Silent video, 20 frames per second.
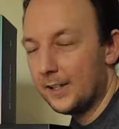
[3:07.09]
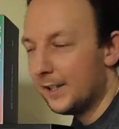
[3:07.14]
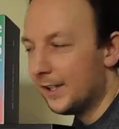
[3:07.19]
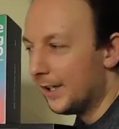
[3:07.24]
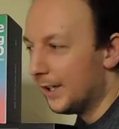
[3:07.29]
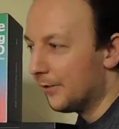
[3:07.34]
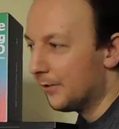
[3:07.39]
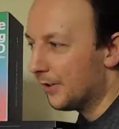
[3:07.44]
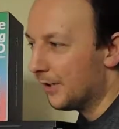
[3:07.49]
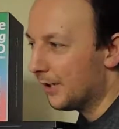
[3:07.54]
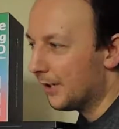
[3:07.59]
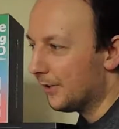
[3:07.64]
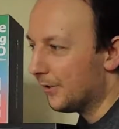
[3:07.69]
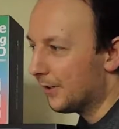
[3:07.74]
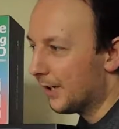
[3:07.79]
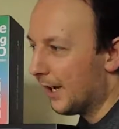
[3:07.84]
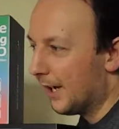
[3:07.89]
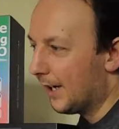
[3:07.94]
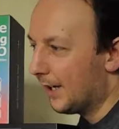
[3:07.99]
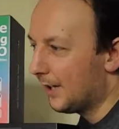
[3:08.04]
here in the
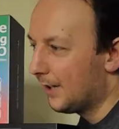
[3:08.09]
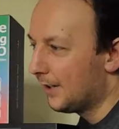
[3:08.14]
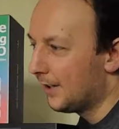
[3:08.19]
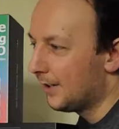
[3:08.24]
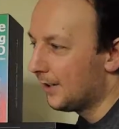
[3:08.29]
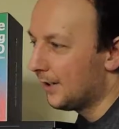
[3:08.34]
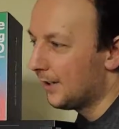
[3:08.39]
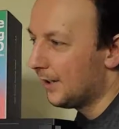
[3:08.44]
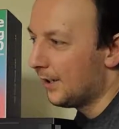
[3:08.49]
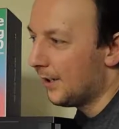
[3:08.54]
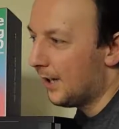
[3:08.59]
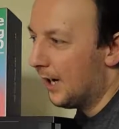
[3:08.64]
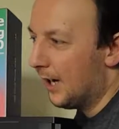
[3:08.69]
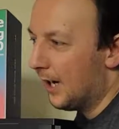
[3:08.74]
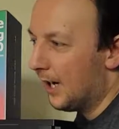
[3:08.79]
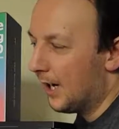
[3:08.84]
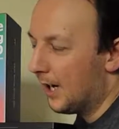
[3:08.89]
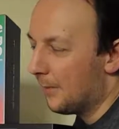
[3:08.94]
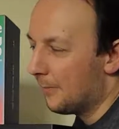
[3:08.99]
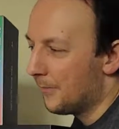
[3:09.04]
UK.
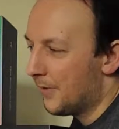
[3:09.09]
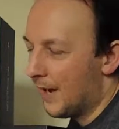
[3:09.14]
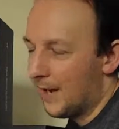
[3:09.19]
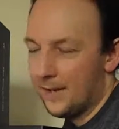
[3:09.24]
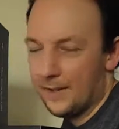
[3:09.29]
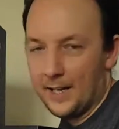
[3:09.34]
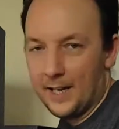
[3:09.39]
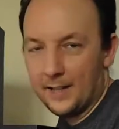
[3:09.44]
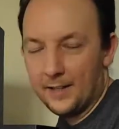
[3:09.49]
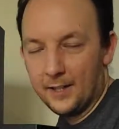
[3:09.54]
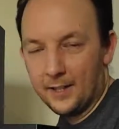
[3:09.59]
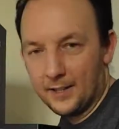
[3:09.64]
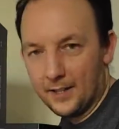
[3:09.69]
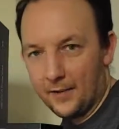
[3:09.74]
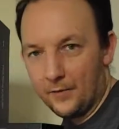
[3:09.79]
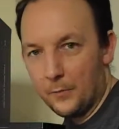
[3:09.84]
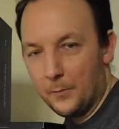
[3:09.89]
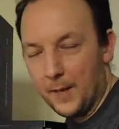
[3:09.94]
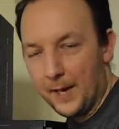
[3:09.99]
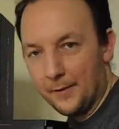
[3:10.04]
That does
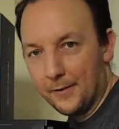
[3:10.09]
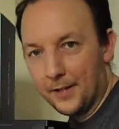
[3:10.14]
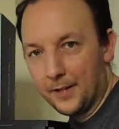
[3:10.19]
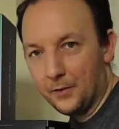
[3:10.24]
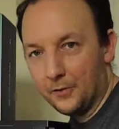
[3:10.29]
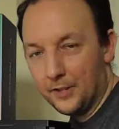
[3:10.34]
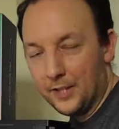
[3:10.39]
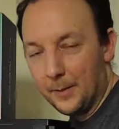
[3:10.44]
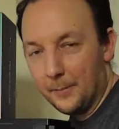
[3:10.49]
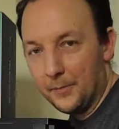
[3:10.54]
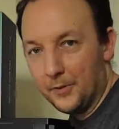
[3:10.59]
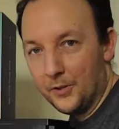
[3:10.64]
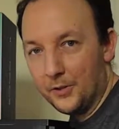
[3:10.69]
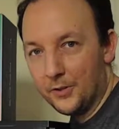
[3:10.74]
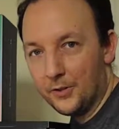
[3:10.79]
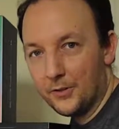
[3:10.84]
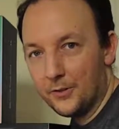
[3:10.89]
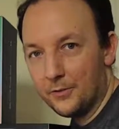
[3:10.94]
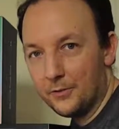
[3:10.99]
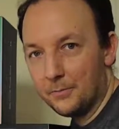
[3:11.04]
have a bearing on
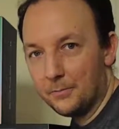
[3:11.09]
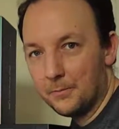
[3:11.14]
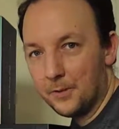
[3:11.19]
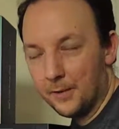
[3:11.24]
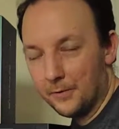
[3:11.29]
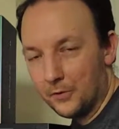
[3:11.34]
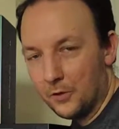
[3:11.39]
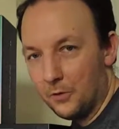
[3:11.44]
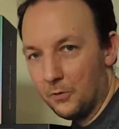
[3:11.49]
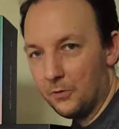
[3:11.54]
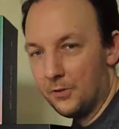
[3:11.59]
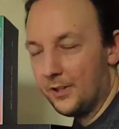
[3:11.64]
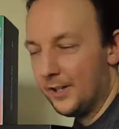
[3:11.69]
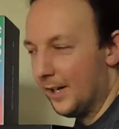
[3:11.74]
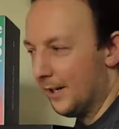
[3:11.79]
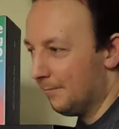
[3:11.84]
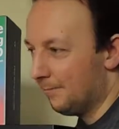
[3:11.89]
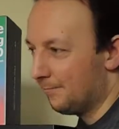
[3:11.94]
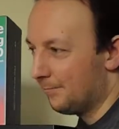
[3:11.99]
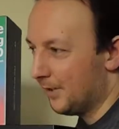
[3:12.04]
temperatures, of course.
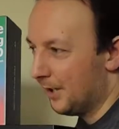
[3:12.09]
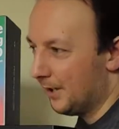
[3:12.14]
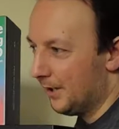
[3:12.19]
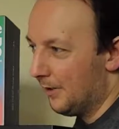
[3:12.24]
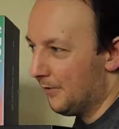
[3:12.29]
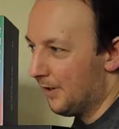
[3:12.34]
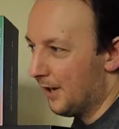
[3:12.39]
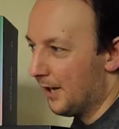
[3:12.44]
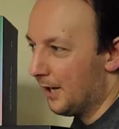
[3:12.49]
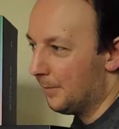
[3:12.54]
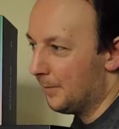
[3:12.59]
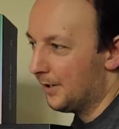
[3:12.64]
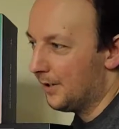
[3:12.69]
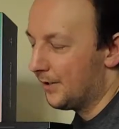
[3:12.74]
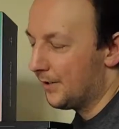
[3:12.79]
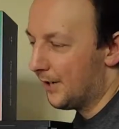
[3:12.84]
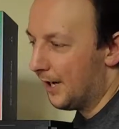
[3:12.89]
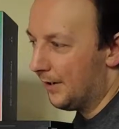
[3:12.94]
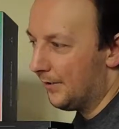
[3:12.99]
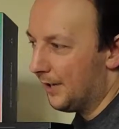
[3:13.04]
Yeah, I know that. I
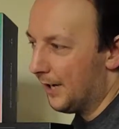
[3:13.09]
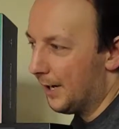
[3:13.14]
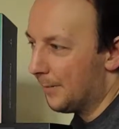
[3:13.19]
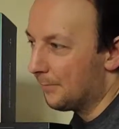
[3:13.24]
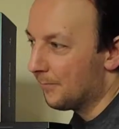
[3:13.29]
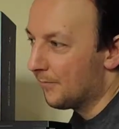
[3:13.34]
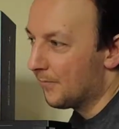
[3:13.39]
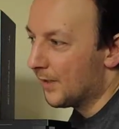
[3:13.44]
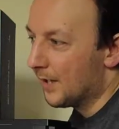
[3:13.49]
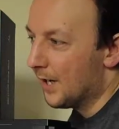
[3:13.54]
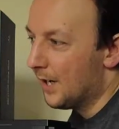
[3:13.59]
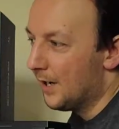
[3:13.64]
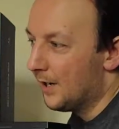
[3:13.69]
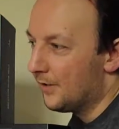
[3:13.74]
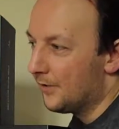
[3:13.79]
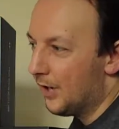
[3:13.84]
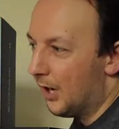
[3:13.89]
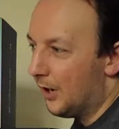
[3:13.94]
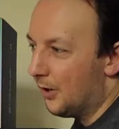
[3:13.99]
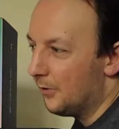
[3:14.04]
understand that.
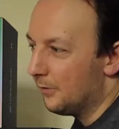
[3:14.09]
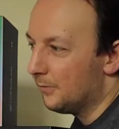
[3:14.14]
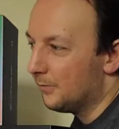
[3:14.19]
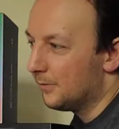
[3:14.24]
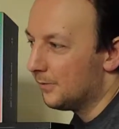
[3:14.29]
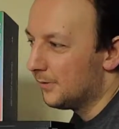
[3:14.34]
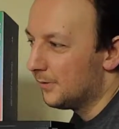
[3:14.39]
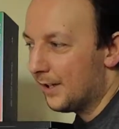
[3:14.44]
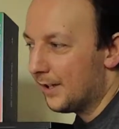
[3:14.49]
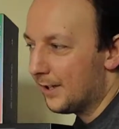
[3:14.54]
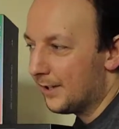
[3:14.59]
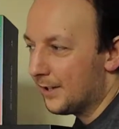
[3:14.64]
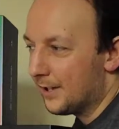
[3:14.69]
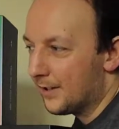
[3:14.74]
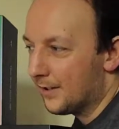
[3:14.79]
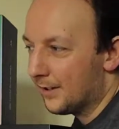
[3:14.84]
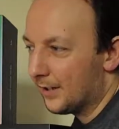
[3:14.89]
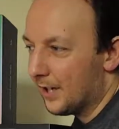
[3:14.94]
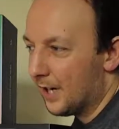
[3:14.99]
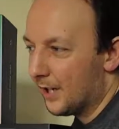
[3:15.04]
So
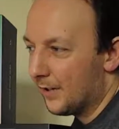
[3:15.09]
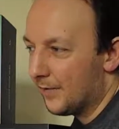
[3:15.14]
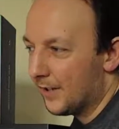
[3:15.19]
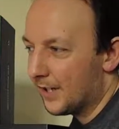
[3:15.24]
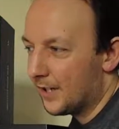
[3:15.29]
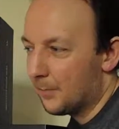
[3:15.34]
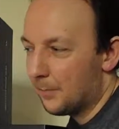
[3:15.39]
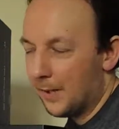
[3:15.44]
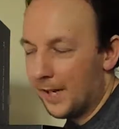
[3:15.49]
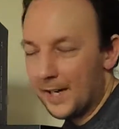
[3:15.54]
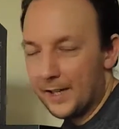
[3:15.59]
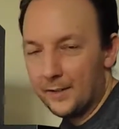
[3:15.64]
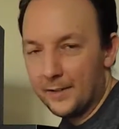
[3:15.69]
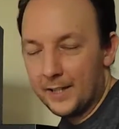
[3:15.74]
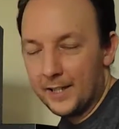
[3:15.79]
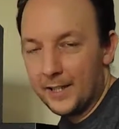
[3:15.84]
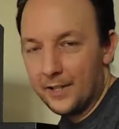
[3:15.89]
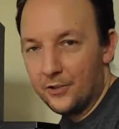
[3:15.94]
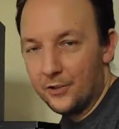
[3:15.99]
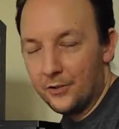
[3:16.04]
doesn't kind of explain
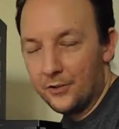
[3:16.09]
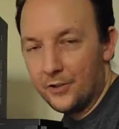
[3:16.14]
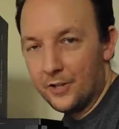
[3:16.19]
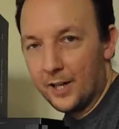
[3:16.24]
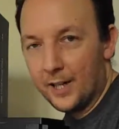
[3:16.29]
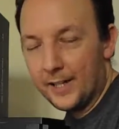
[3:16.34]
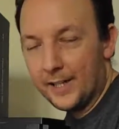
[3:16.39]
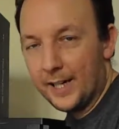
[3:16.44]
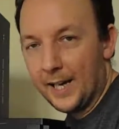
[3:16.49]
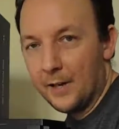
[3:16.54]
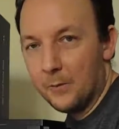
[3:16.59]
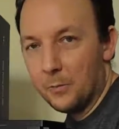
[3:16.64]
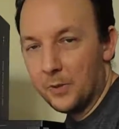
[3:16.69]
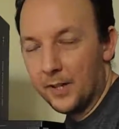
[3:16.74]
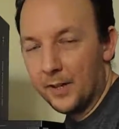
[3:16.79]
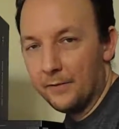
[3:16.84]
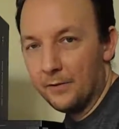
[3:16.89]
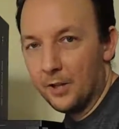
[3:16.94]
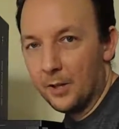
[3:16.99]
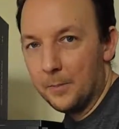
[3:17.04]
the issues that I get
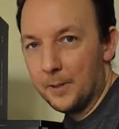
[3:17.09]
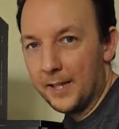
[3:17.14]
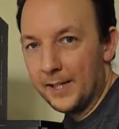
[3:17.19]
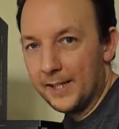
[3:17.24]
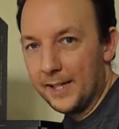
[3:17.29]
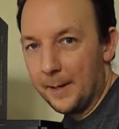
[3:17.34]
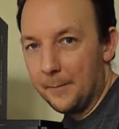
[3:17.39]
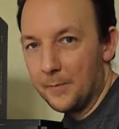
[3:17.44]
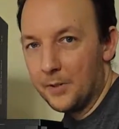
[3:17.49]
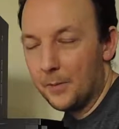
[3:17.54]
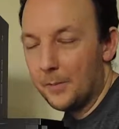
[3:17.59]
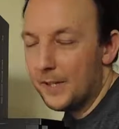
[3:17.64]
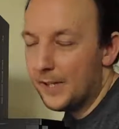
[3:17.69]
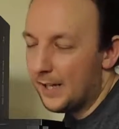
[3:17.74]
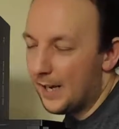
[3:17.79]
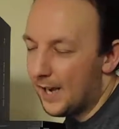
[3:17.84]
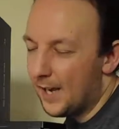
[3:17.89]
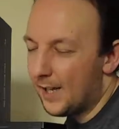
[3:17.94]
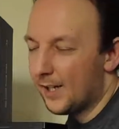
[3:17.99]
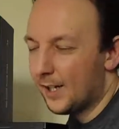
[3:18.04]
whenever I play games. I mean,
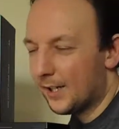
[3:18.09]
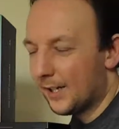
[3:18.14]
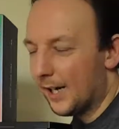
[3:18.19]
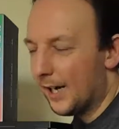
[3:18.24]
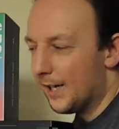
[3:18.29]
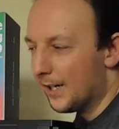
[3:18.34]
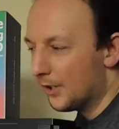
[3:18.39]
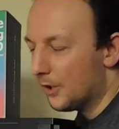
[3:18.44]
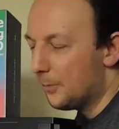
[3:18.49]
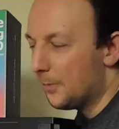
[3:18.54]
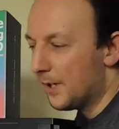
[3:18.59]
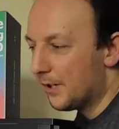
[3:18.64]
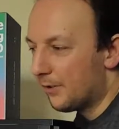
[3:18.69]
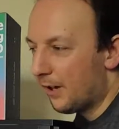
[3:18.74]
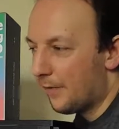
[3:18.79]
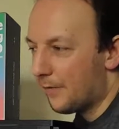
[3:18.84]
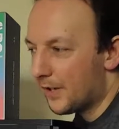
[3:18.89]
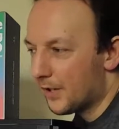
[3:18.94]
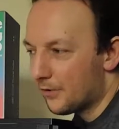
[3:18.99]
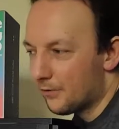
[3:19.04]
yeah, okay, it could be
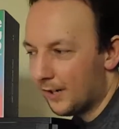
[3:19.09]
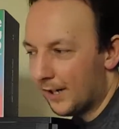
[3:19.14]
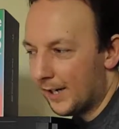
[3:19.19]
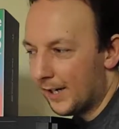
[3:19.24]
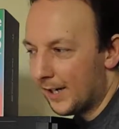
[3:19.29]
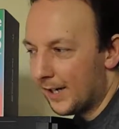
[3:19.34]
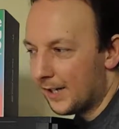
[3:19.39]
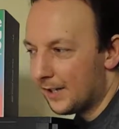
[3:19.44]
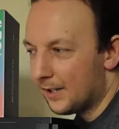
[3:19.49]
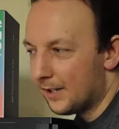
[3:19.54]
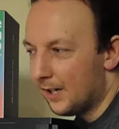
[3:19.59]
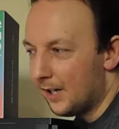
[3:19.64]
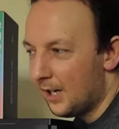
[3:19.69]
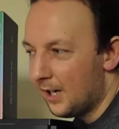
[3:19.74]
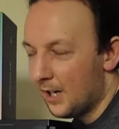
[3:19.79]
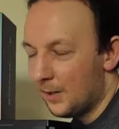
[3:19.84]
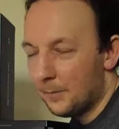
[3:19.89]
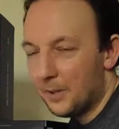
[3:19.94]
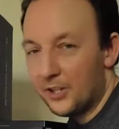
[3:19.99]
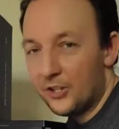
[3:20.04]
graphics related.
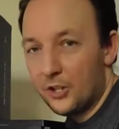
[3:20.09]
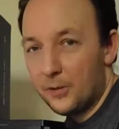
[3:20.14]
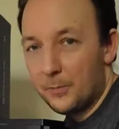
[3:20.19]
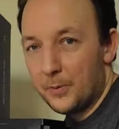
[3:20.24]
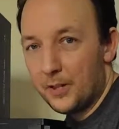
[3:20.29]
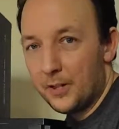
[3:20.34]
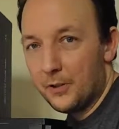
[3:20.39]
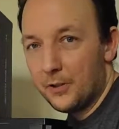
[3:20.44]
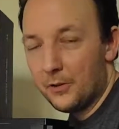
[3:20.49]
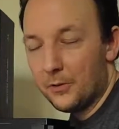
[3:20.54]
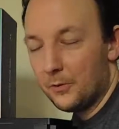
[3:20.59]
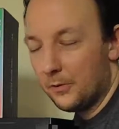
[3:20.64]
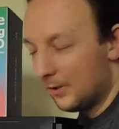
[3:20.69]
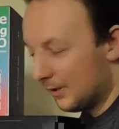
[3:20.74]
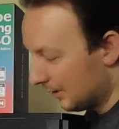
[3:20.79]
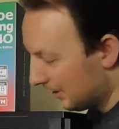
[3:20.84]
My GPU